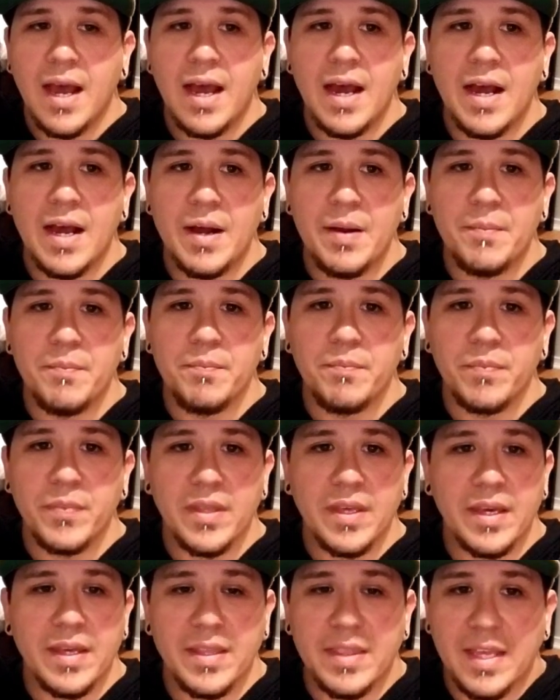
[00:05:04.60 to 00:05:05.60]

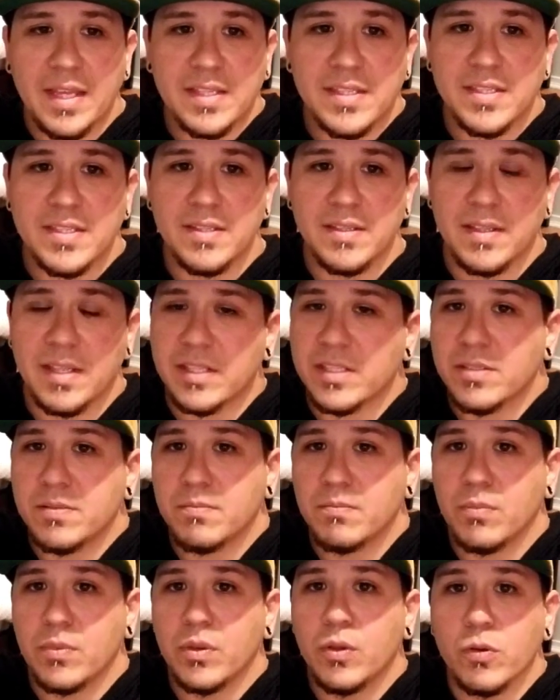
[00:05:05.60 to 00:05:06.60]

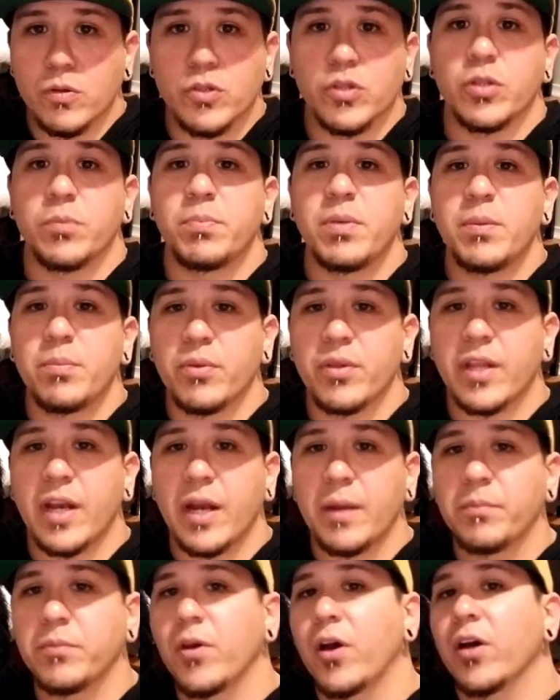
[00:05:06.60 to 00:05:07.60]
those are the people that
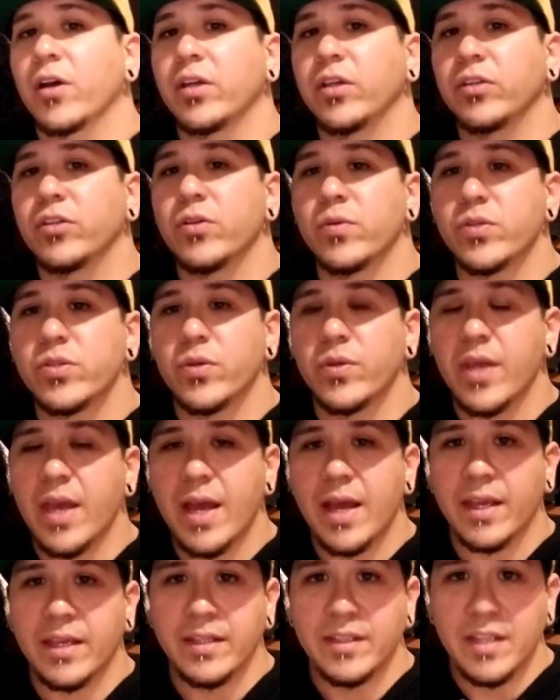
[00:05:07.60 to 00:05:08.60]
I'm talking to. So
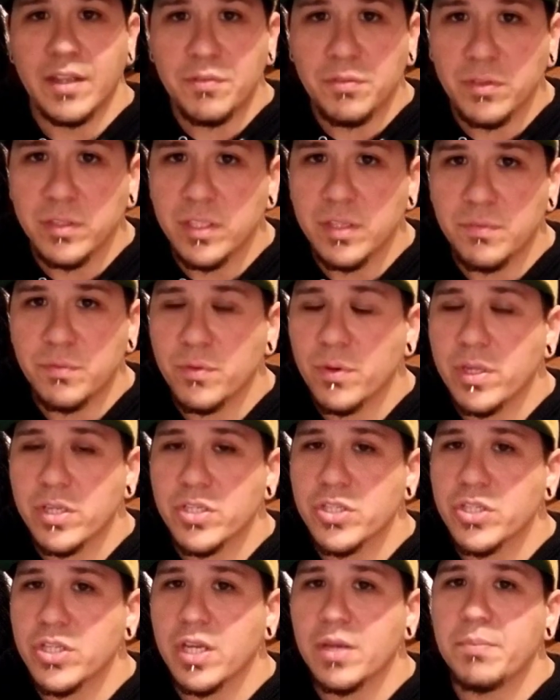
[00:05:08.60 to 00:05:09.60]
yeah, I could definitely
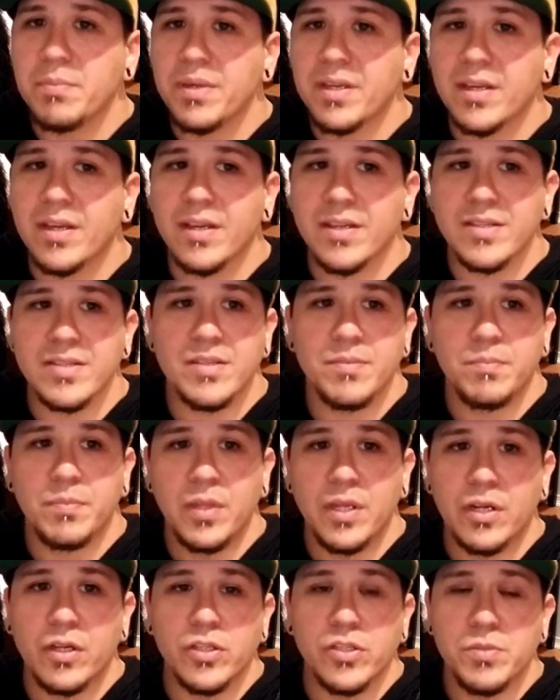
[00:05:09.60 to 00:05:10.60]
differentiate because
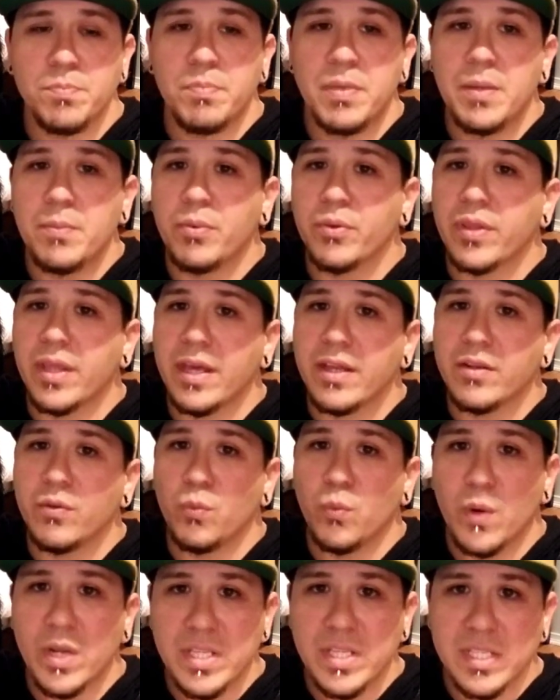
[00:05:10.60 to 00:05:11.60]
there's people
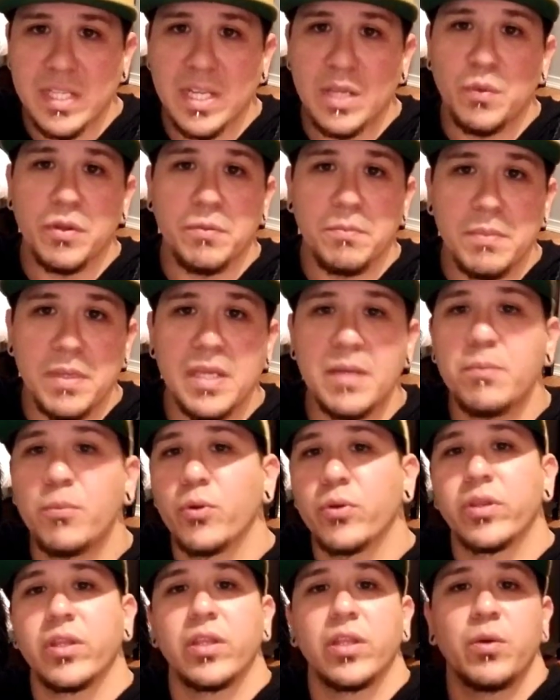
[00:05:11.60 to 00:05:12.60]
that resonate with me
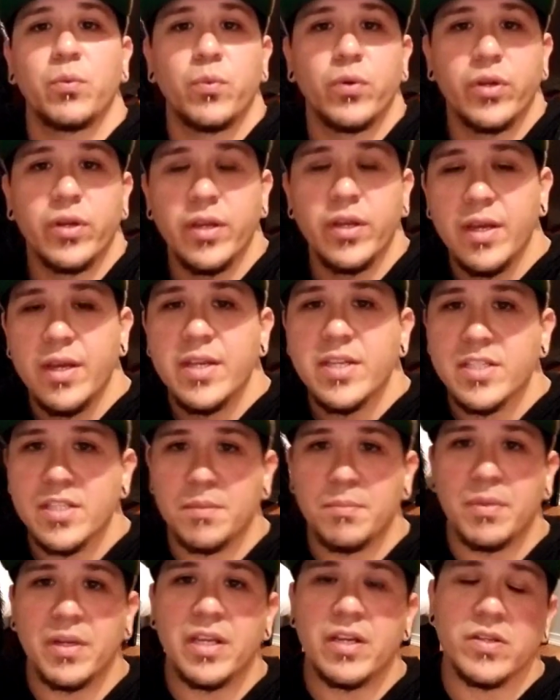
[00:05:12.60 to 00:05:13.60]
more than they would
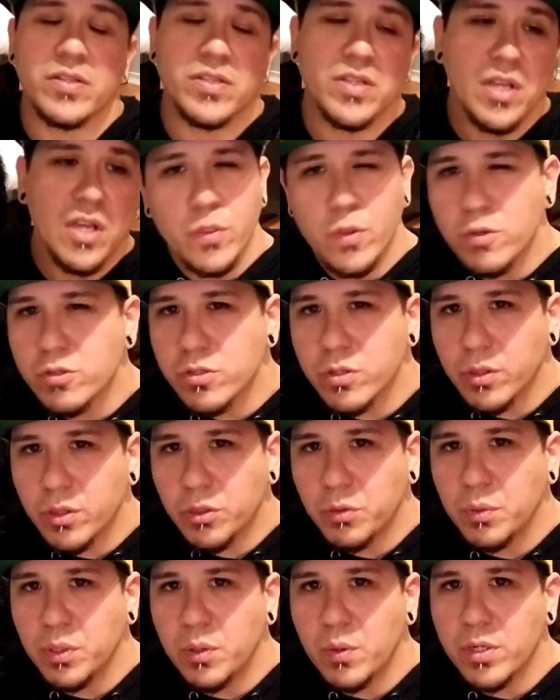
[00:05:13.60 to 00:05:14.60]
somebody else. Those are the
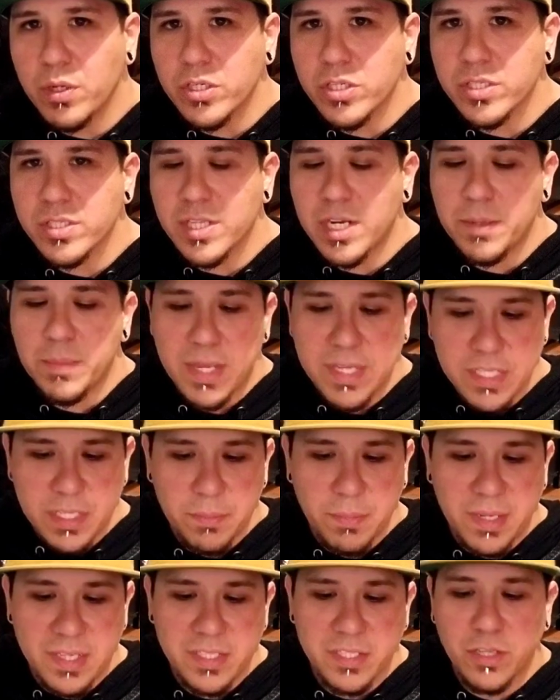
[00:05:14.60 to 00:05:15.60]
three questions that I'm
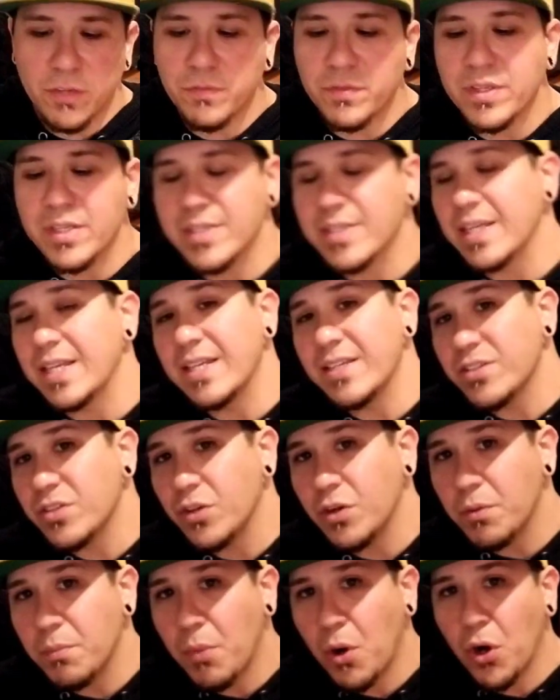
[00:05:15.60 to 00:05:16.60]
asking myself: is
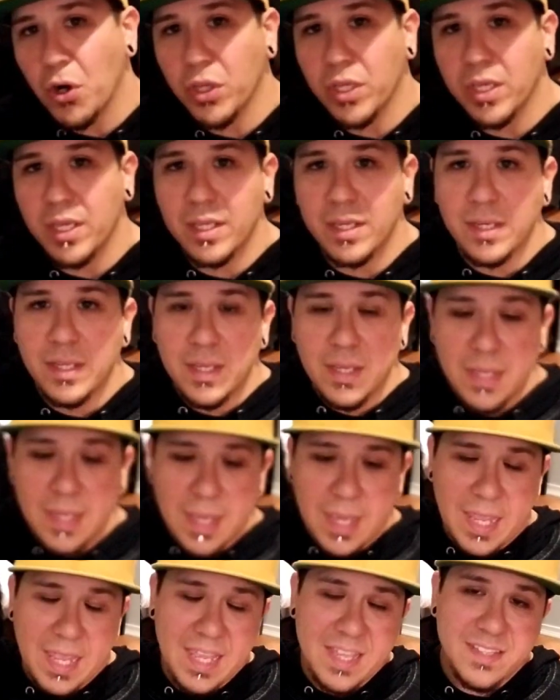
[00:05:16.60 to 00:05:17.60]
there a market?
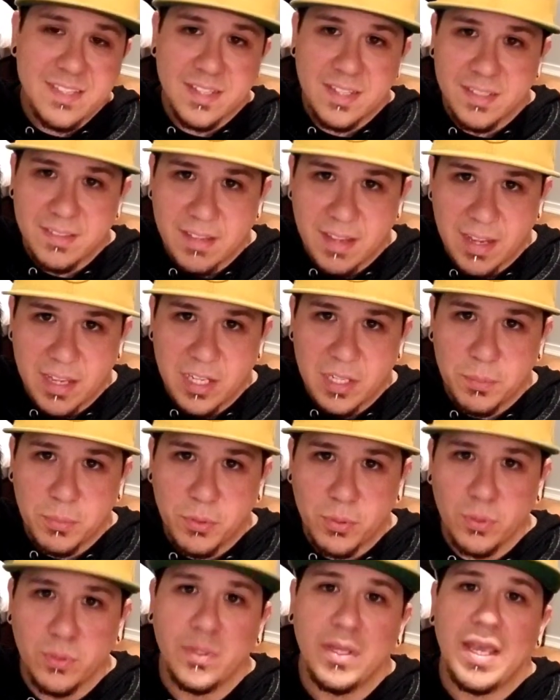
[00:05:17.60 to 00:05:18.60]
Is it
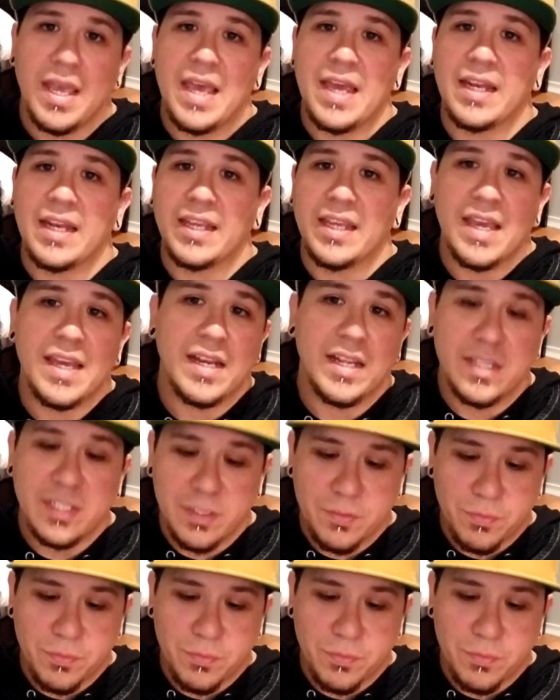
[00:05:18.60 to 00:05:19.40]
attainable? And can I